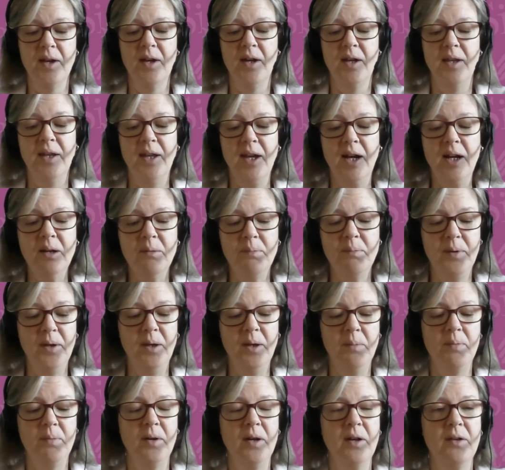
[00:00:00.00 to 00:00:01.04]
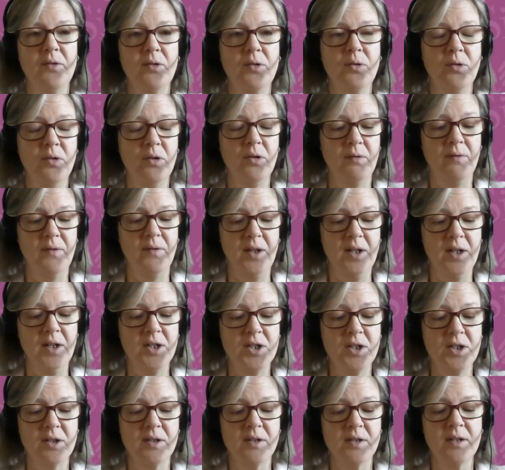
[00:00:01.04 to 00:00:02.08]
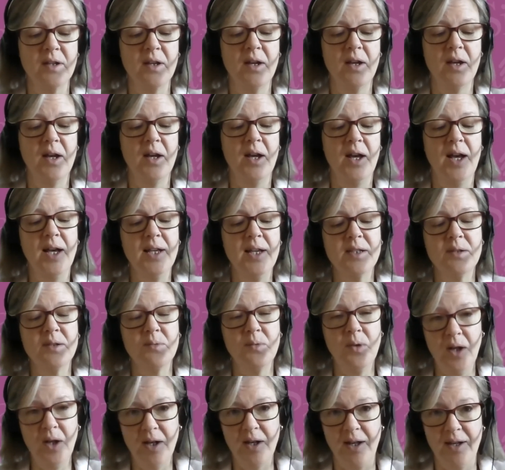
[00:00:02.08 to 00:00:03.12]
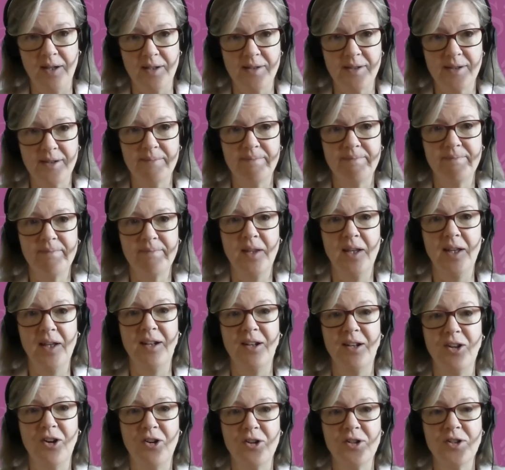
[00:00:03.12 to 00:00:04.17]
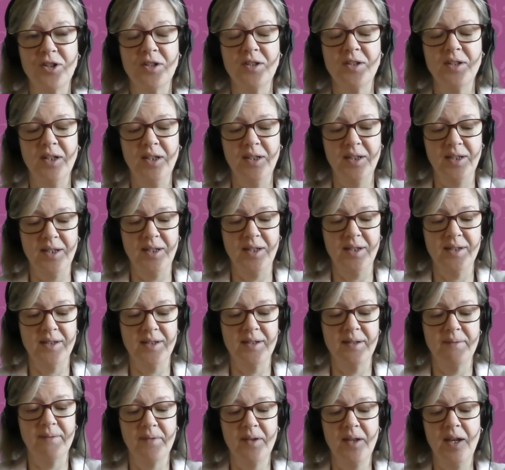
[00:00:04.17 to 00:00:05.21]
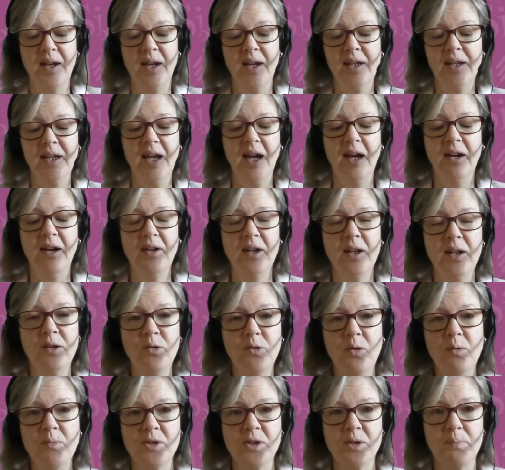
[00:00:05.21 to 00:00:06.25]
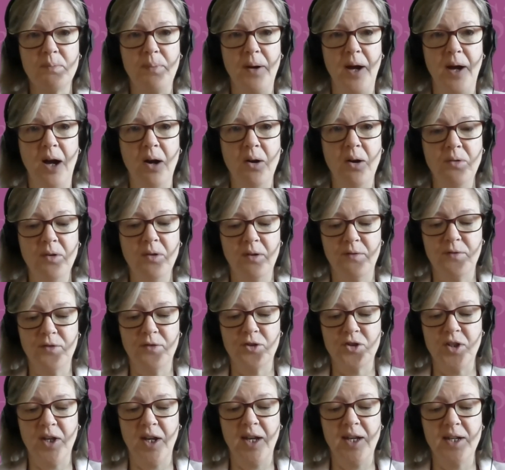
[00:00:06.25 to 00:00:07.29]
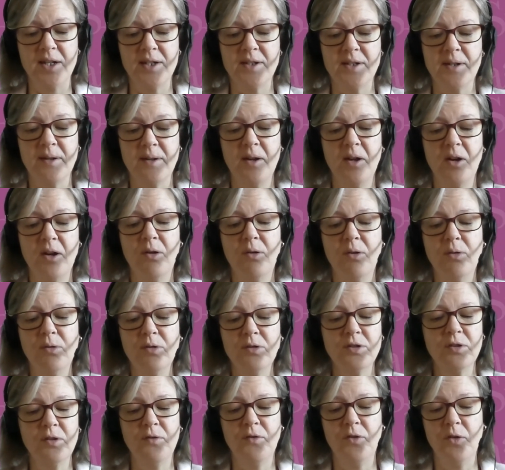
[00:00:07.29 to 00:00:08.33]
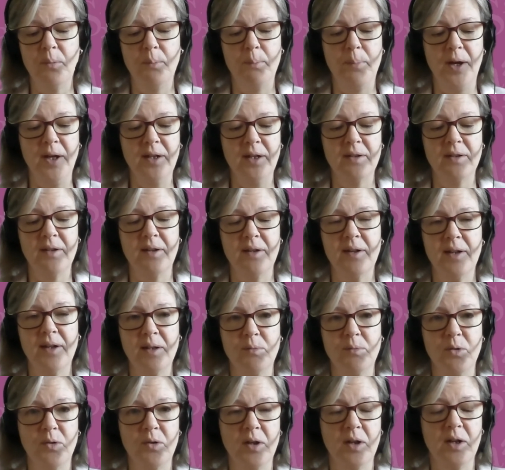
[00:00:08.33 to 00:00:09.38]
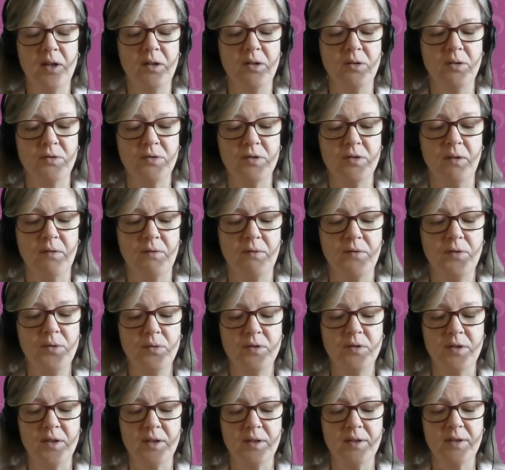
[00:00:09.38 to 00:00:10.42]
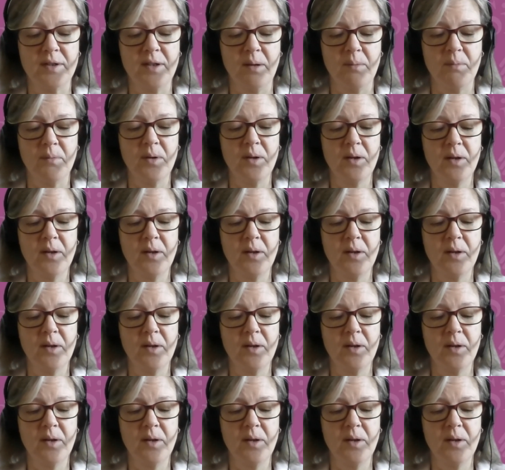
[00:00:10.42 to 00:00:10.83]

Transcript: Young people in rural villages, as well as in large cities, carry enormous power for change, also for better and more inclusive food system.